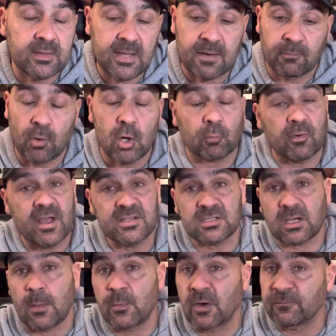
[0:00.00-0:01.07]
They have a long rest
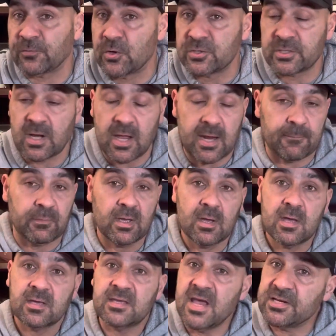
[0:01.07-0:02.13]
coming off Thursday night.
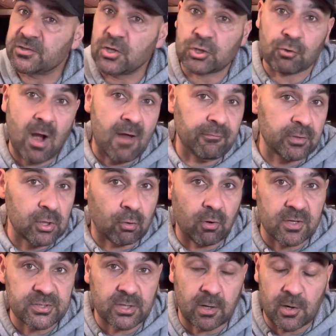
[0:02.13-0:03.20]
Yes, they're traveling
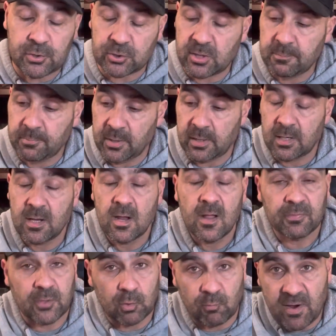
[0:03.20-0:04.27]
across the country, but
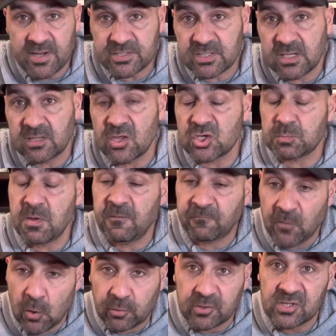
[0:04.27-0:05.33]
they're rested. They should be
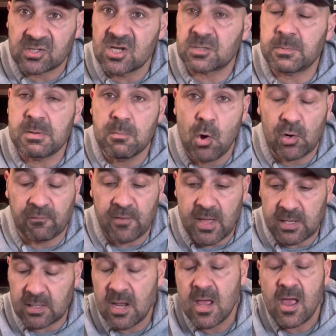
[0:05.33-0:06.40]
focused. They should be
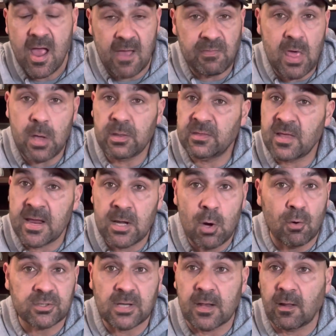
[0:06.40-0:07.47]
motivated. And they know
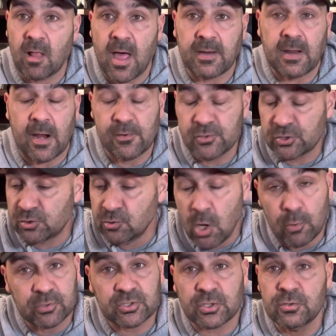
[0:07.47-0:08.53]
what's on the line now. There's no
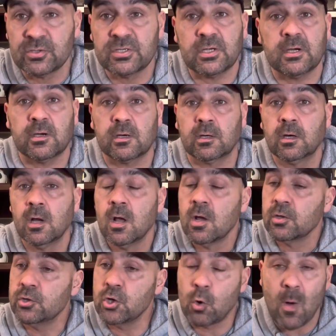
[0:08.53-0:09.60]
excuses here.
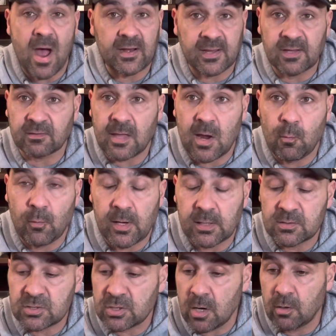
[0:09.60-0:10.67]
You go out and get that win.
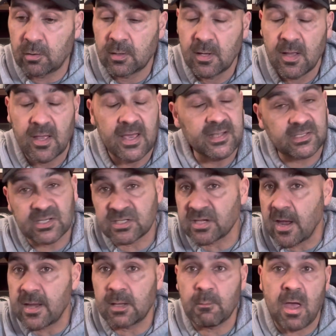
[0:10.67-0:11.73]
So it's
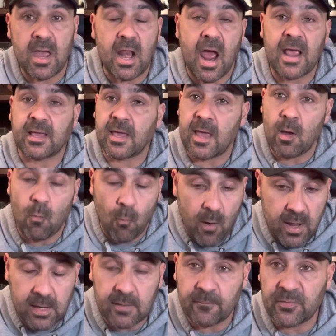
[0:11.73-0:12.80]
exciting, man. I can't
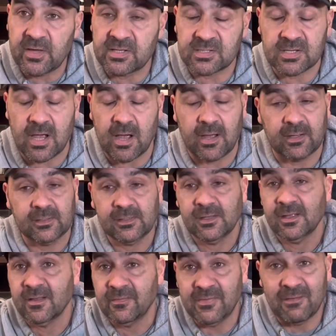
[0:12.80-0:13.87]
wait. It's I
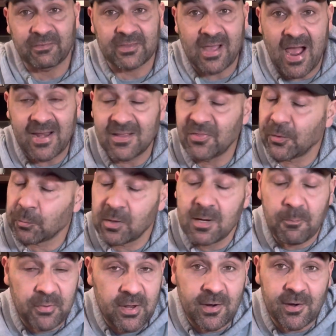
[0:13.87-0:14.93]
didn't think we were going to
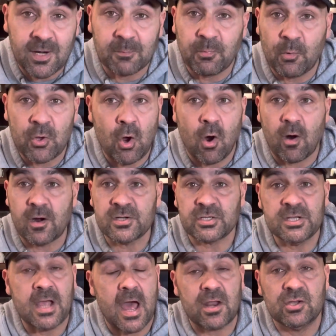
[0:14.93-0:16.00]
be here, but we are. So
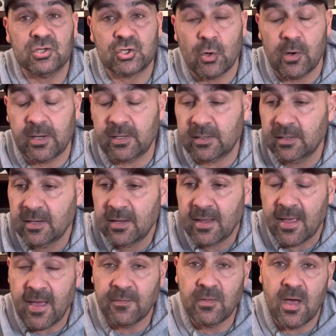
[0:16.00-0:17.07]
you got to enjoy it.
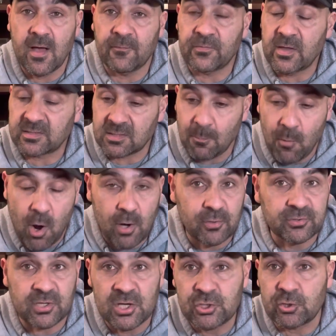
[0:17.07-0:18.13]
And
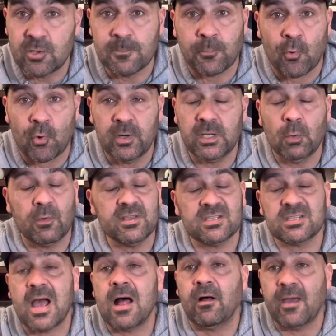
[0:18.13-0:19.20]
tomorrow's injury report and the way
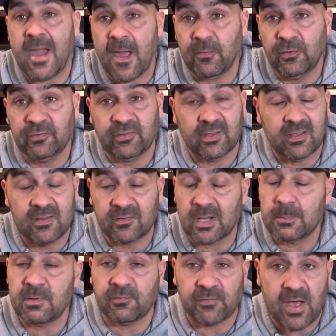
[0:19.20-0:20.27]
Salah handles it is going
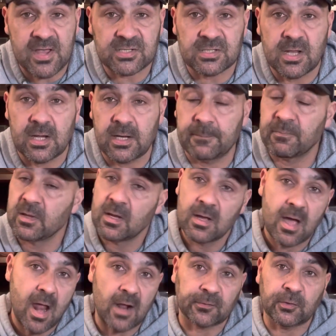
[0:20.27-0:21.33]
to be fascinating. And
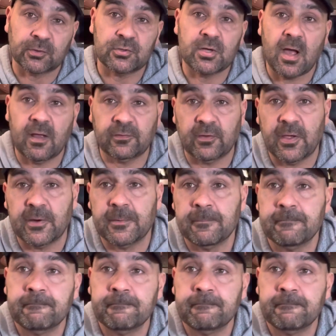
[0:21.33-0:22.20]
I'll talk to you guys later.